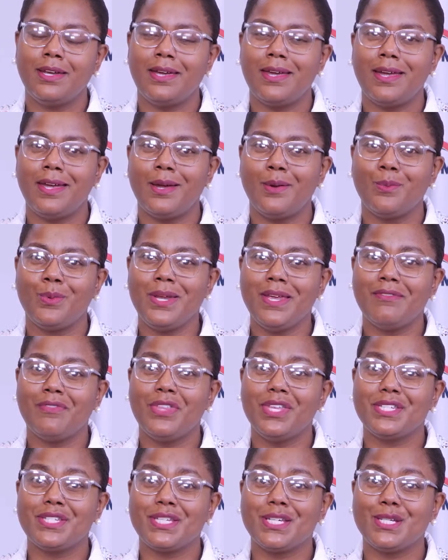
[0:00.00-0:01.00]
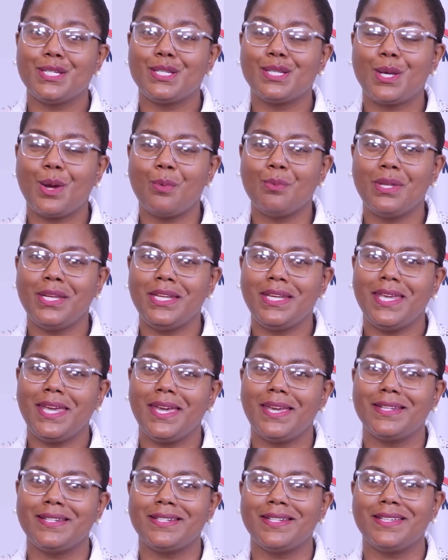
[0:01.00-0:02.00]
We have listed so many
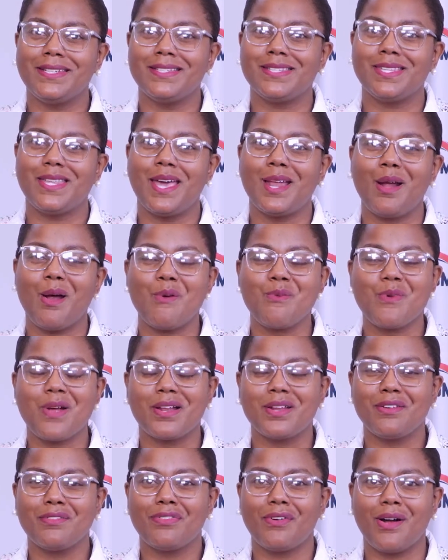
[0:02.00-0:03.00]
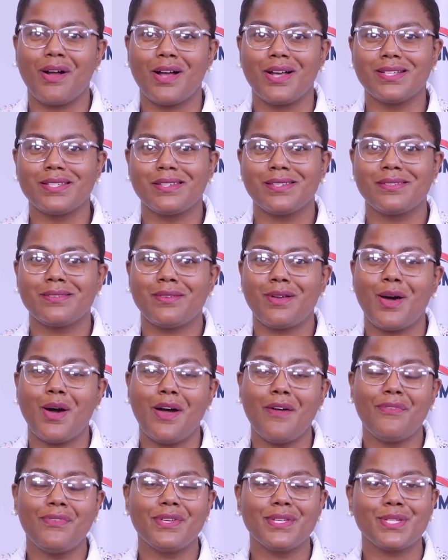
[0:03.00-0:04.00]
candidates that are running for
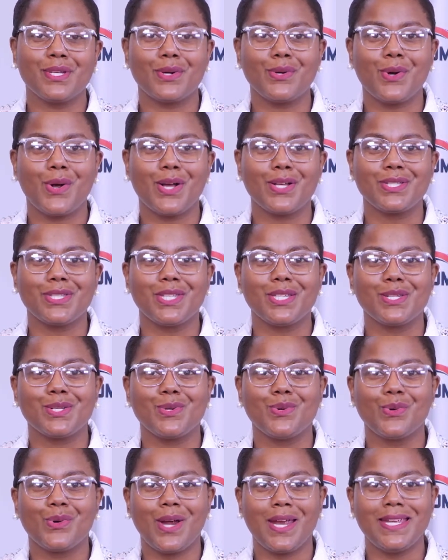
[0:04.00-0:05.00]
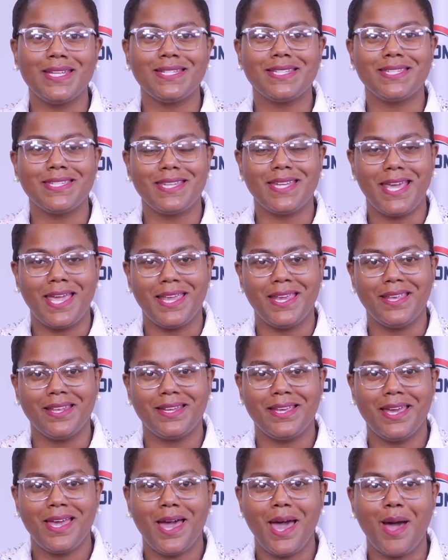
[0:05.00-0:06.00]
office across this great state.
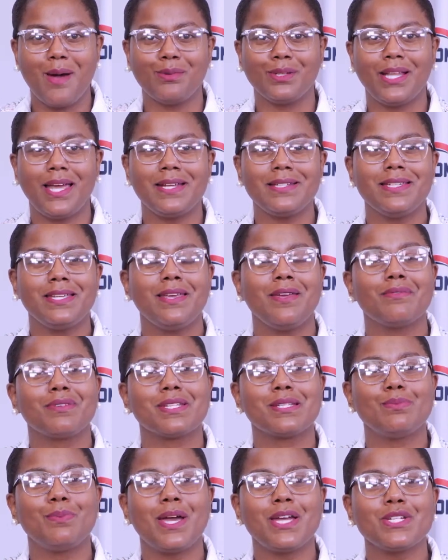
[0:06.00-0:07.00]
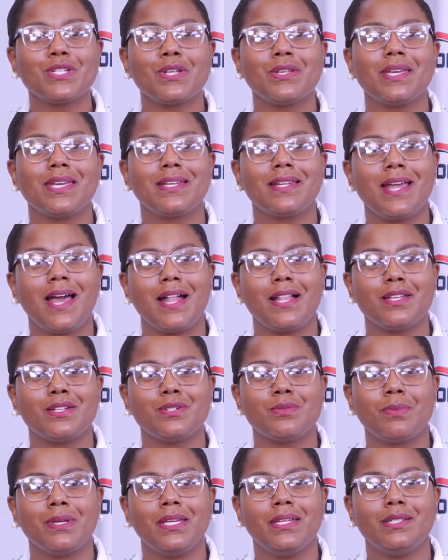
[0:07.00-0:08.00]
I would like to give a special
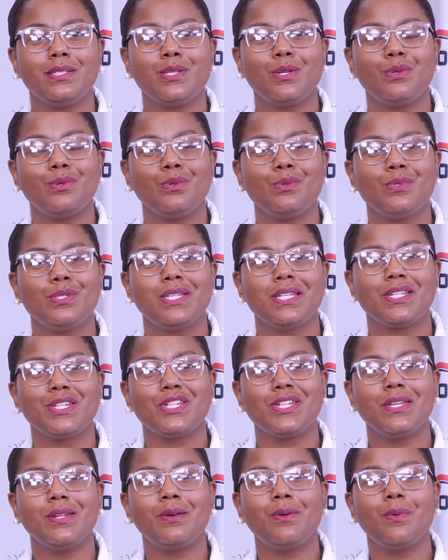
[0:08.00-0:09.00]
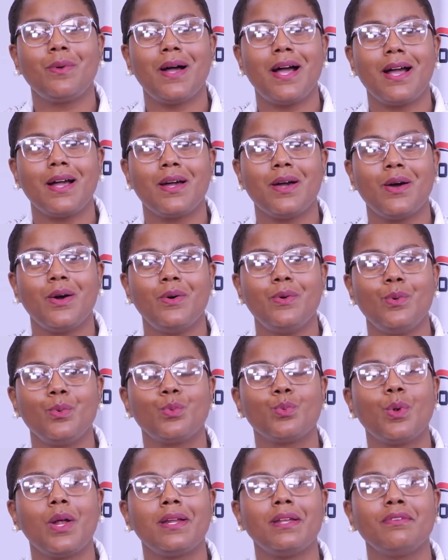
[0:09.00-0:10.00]
acknowledgement to Tashida Wacko,
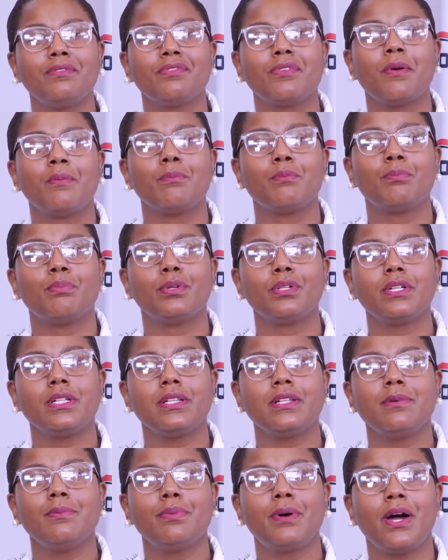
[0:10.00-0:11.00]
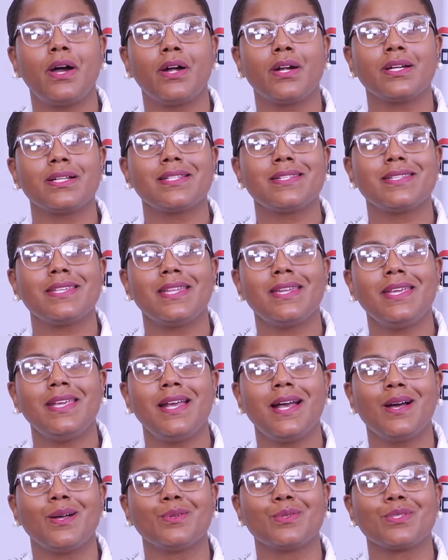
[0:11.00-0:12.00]
running from Brooklyn Park City
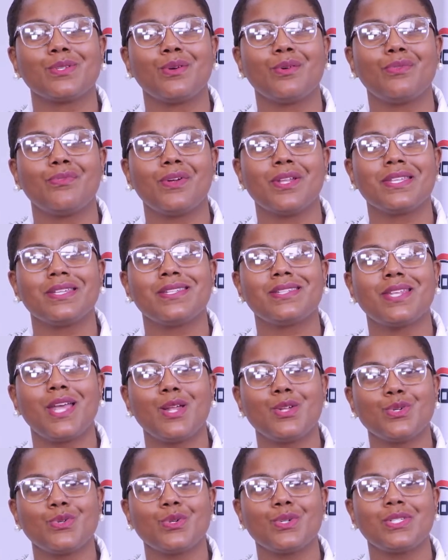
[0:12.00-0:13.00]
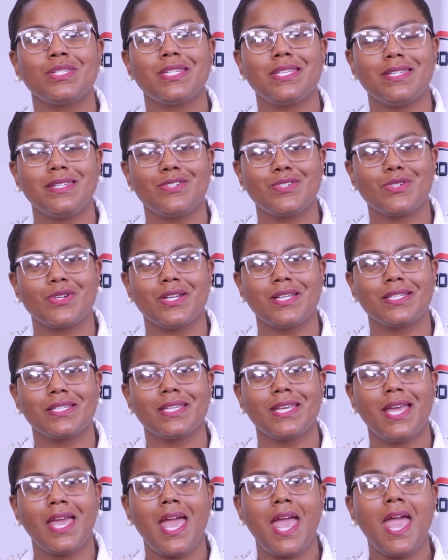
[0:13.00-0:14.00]
Council for the Central District,
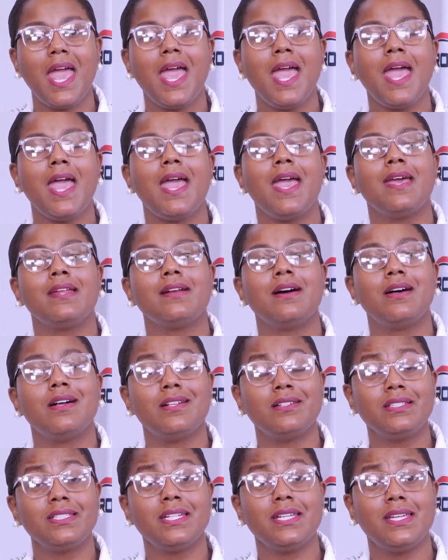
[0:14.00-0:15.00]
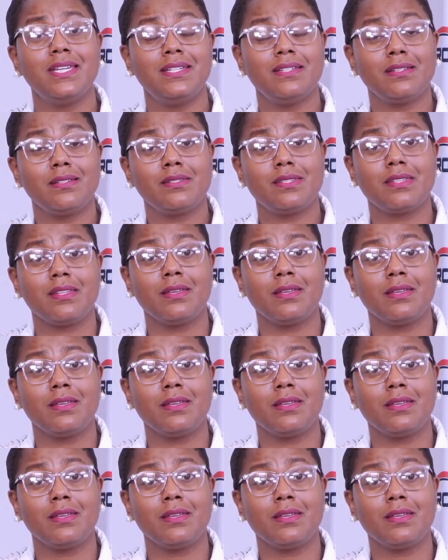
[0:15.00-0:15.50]
and Hulda Hildsley